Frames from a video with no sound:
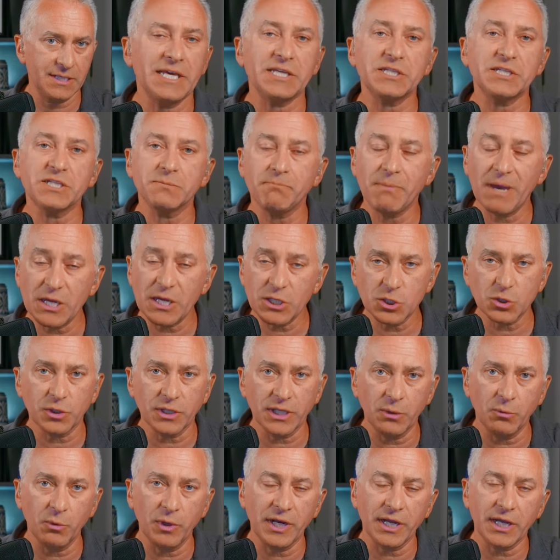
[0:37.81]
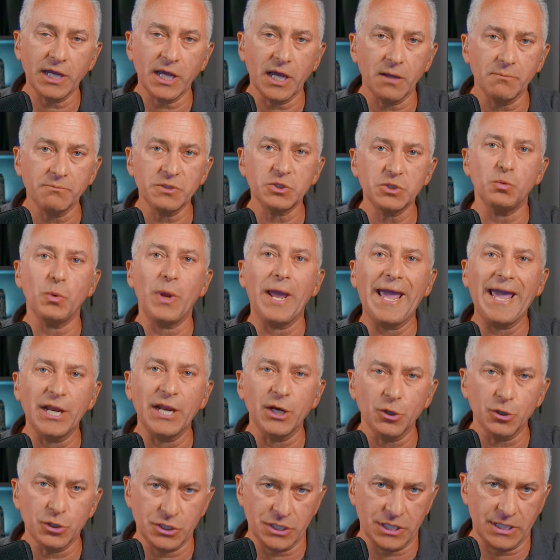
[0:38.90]
especially when it comes to
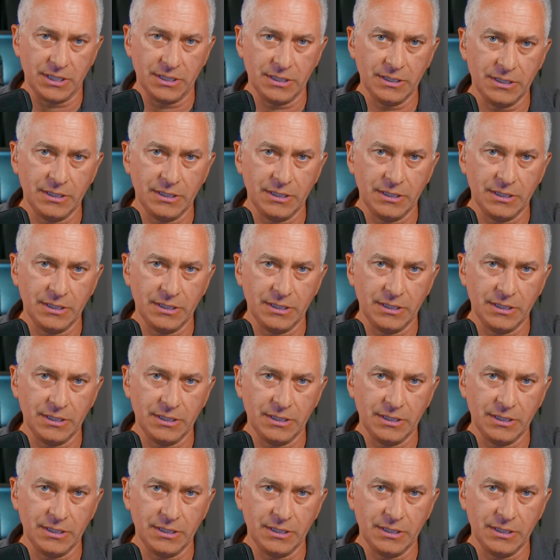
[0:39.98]
energy.